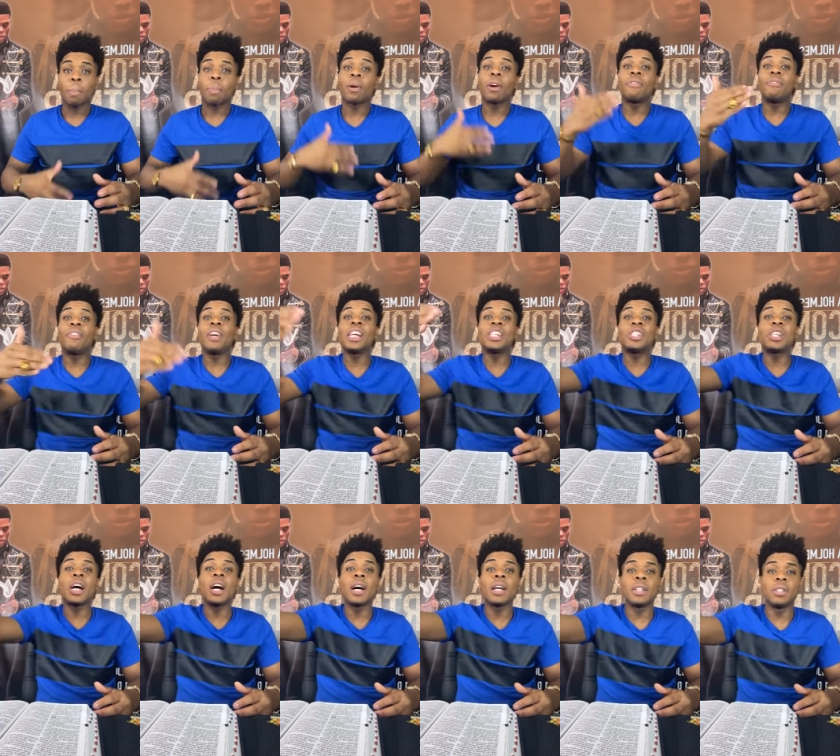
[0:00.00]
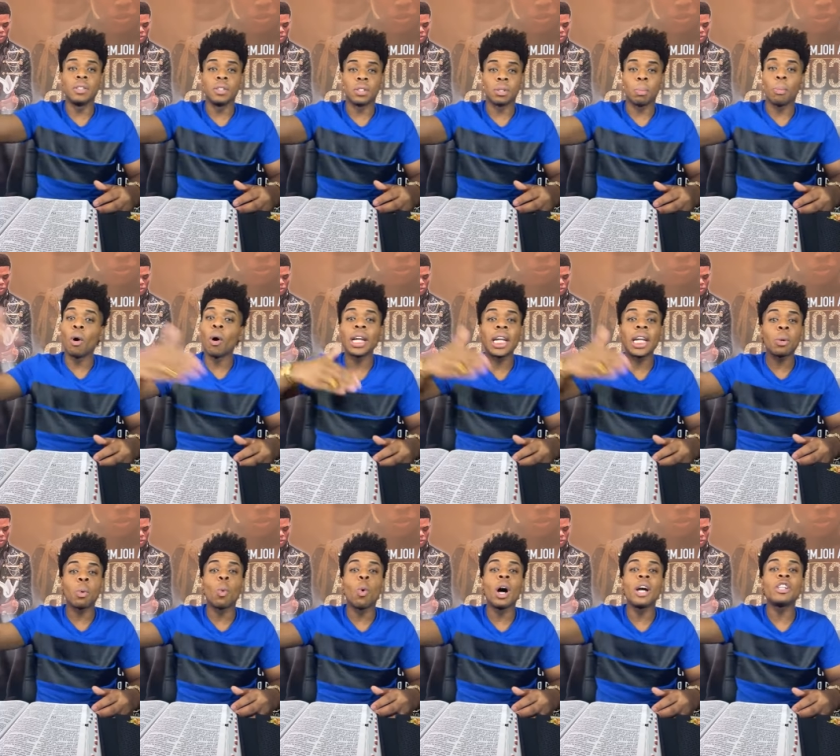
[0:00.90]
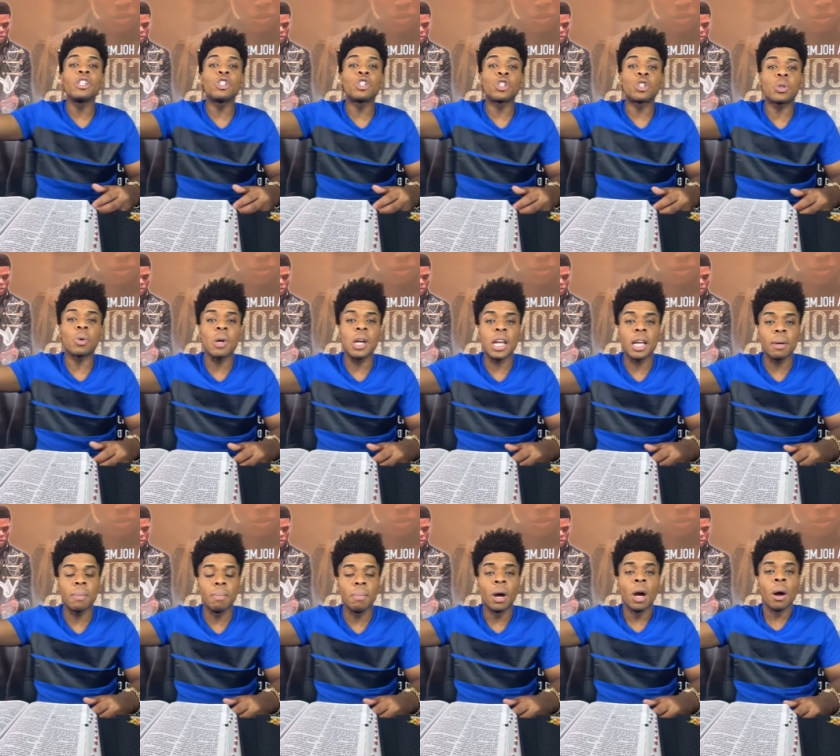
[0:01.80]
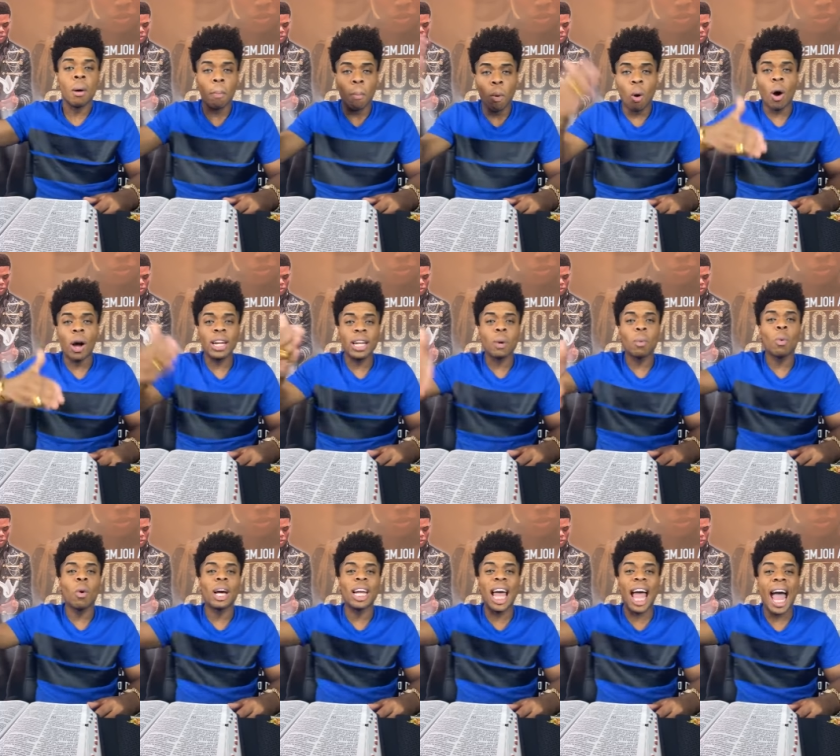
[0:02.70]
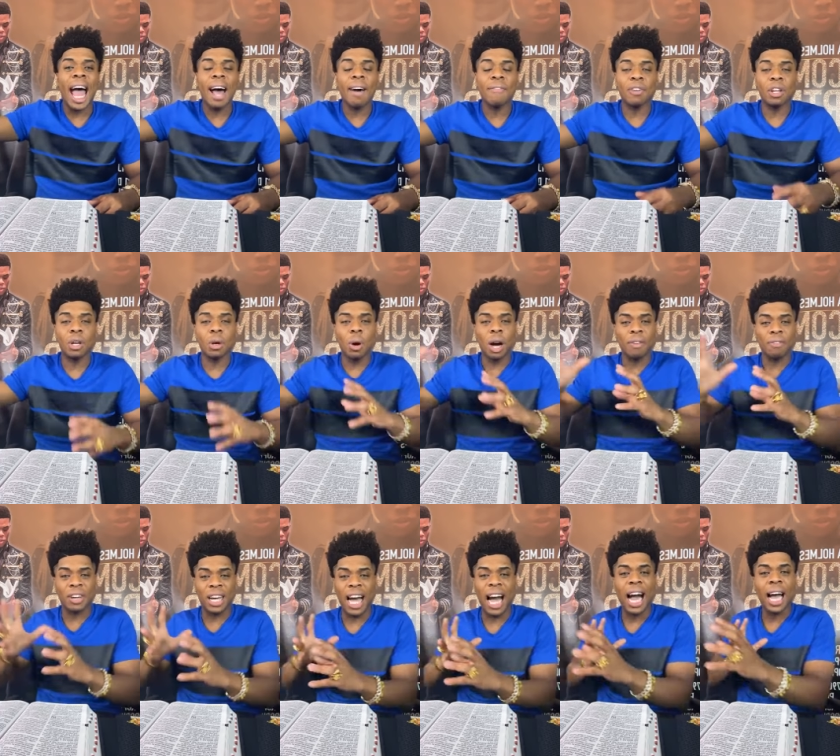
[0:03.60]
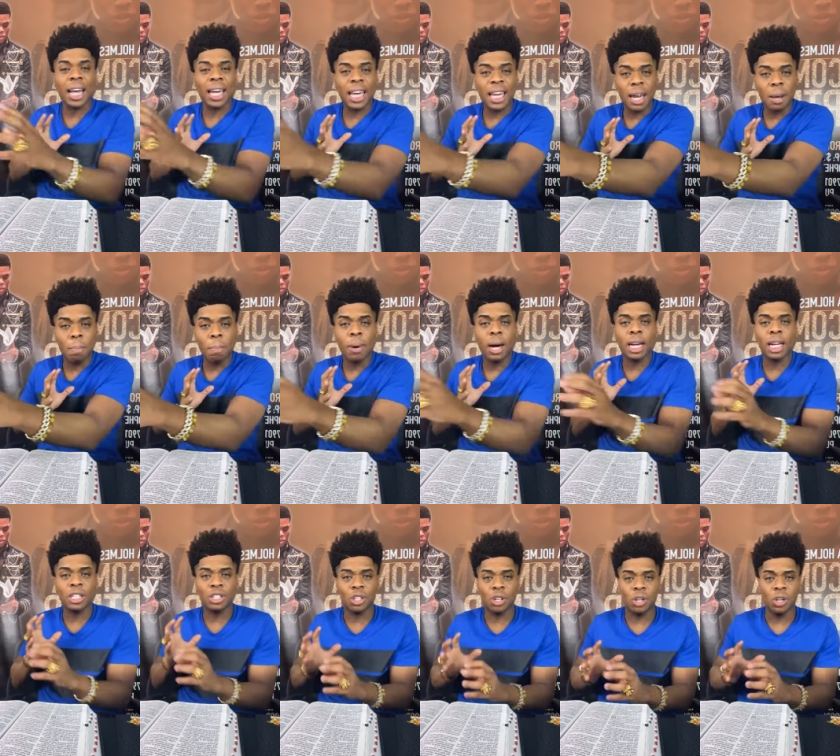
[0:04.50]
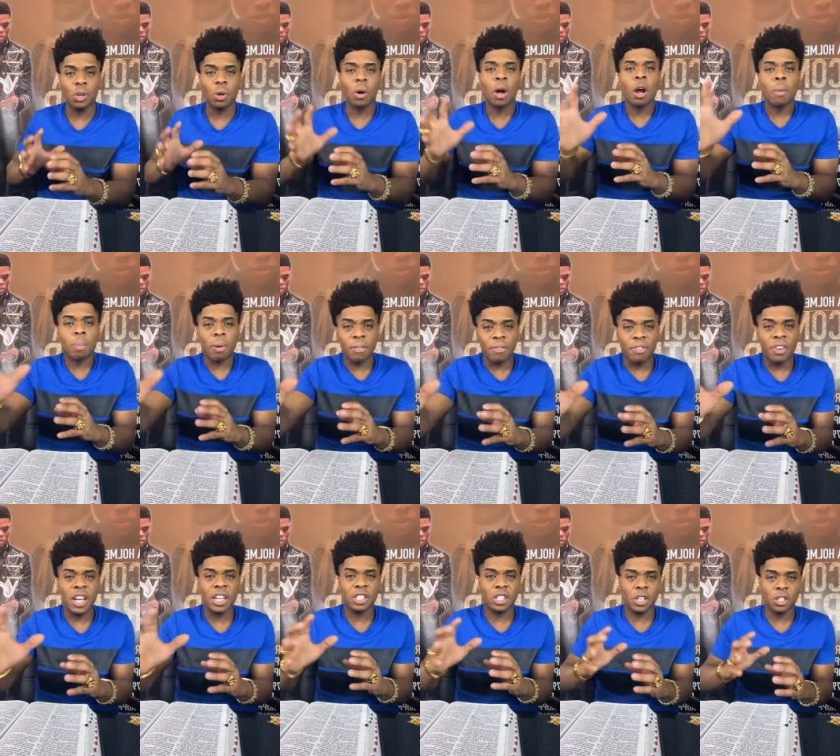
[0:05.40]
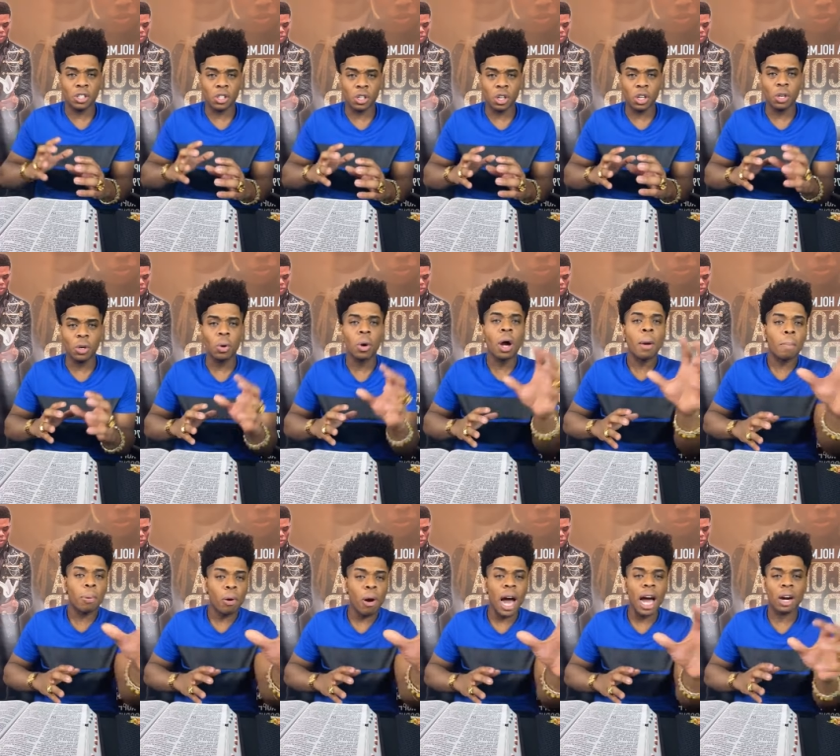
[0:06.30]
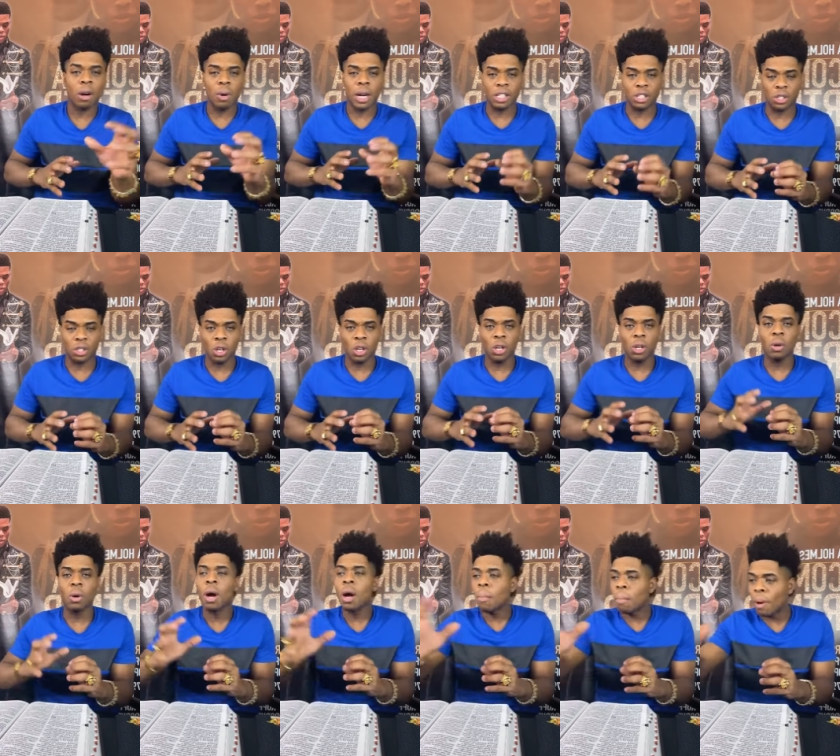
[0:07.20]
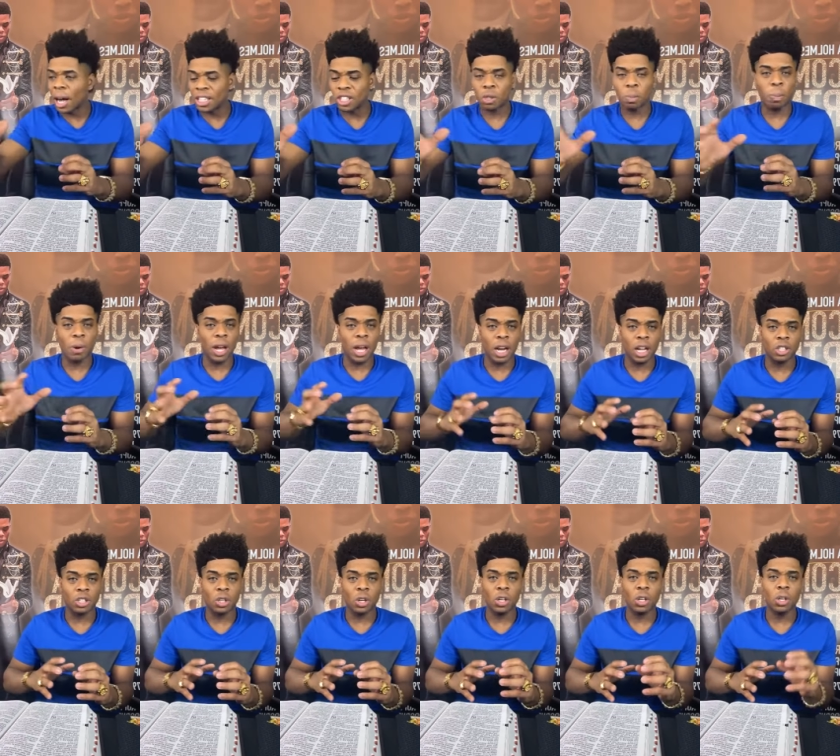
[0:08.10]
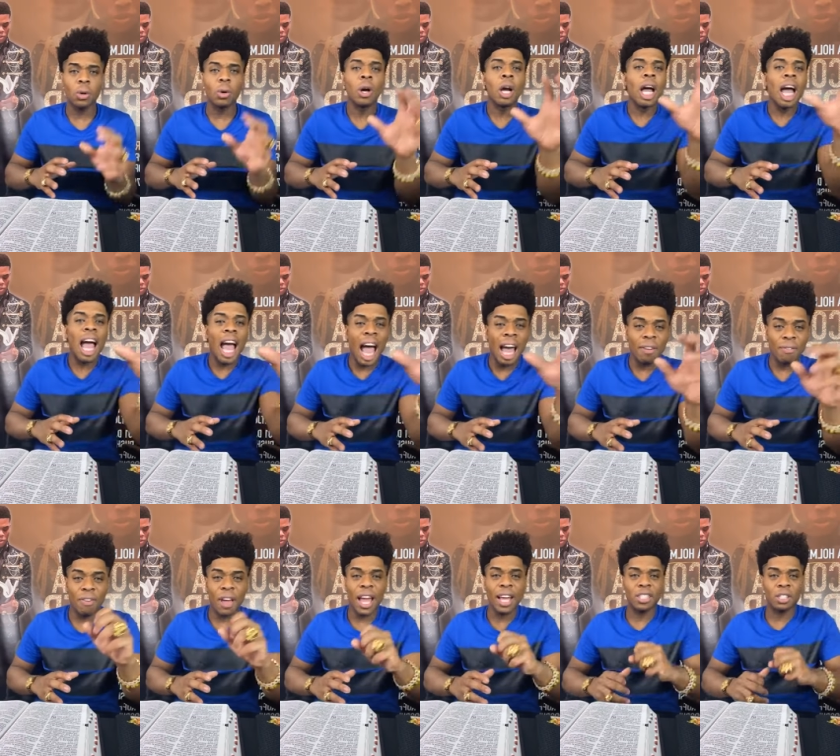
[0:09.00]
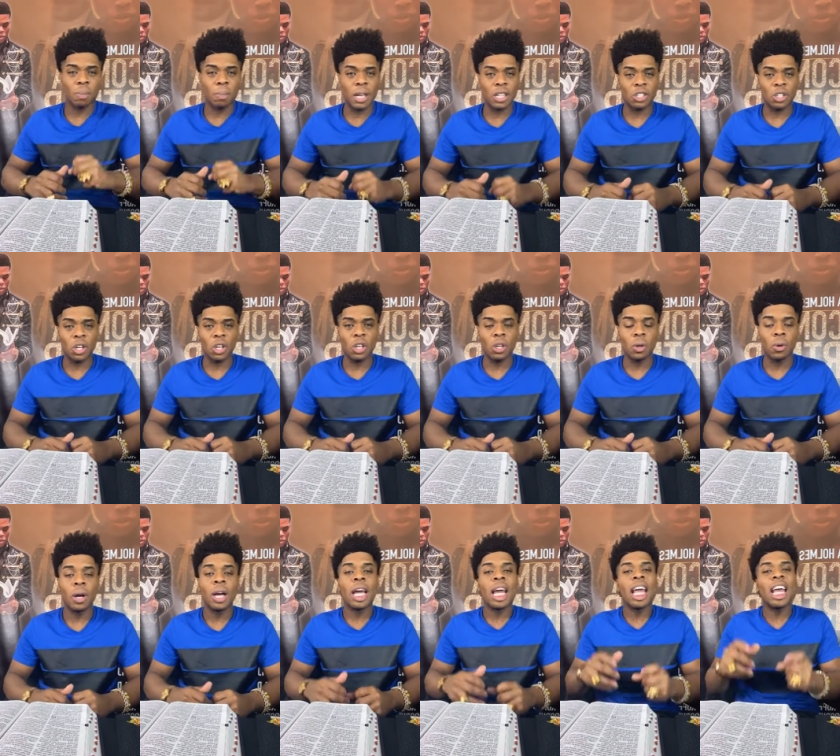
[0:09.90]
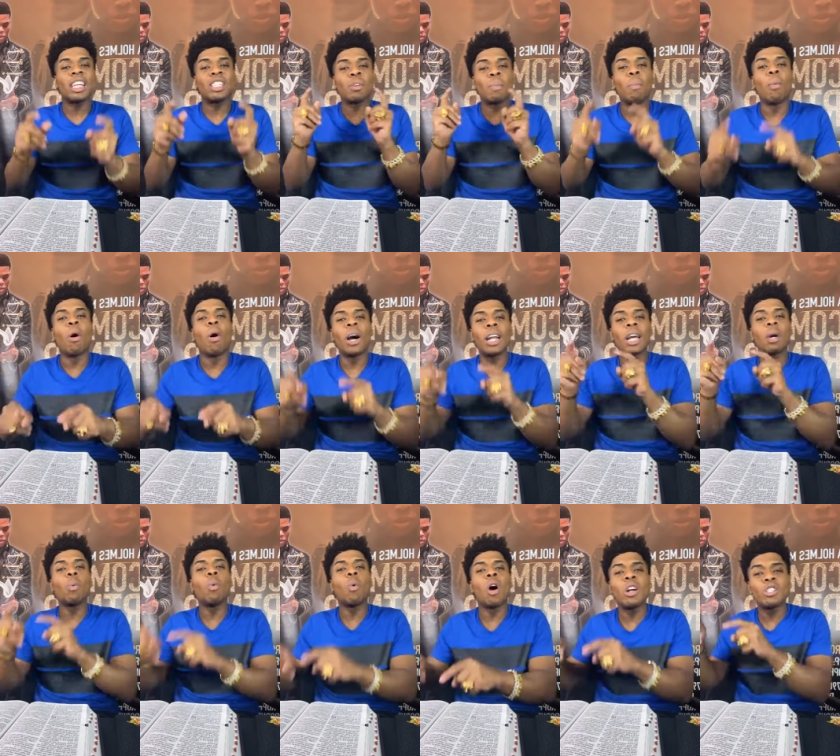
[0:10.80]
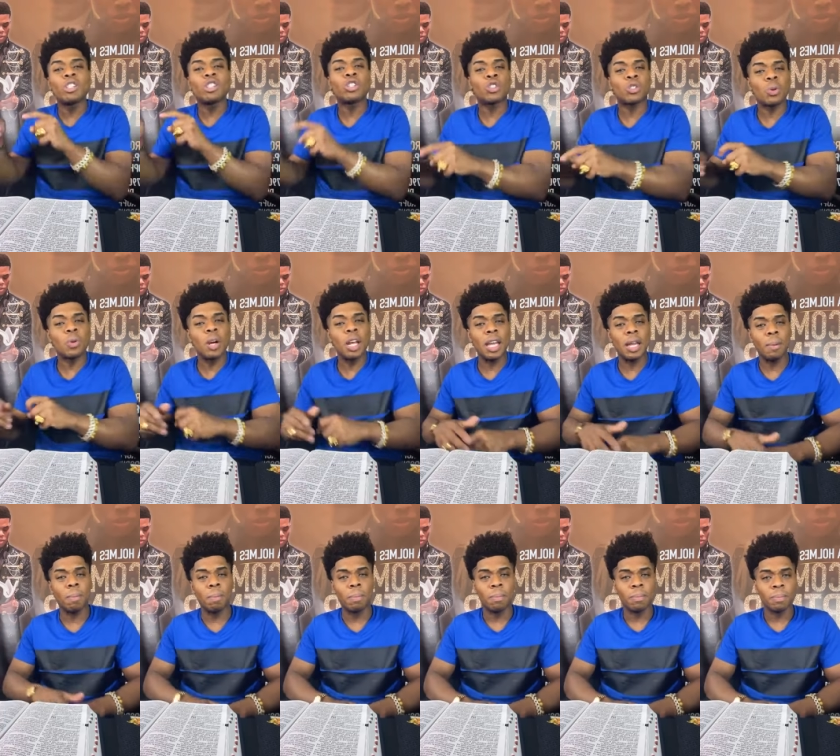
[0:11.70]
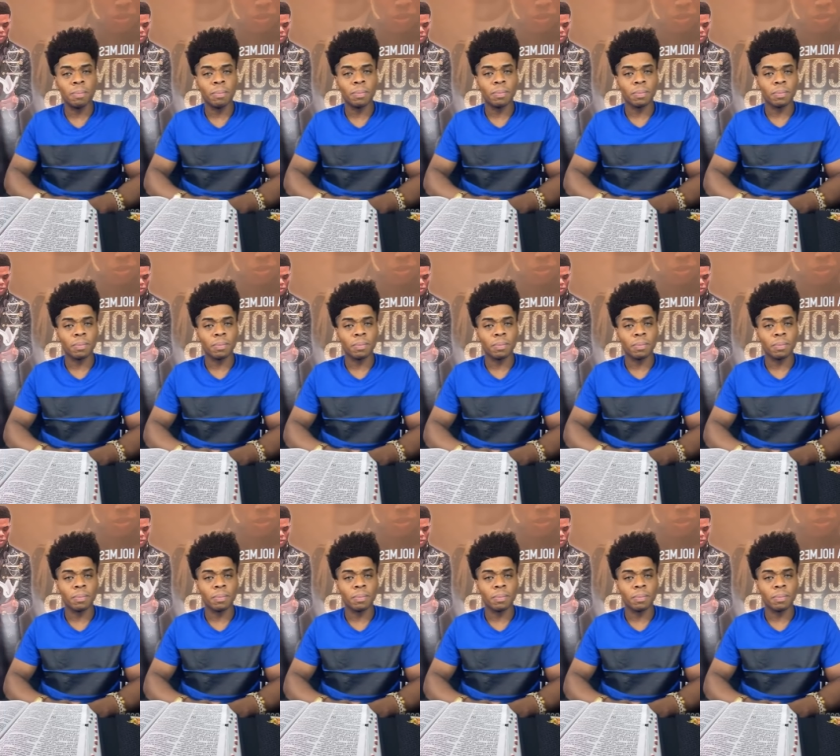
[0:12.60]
Provisions, more than one stream, more than one avenue of God getting money to you, provision to you, progress to you, prosperity to you, advancement to you. It's more than one stream.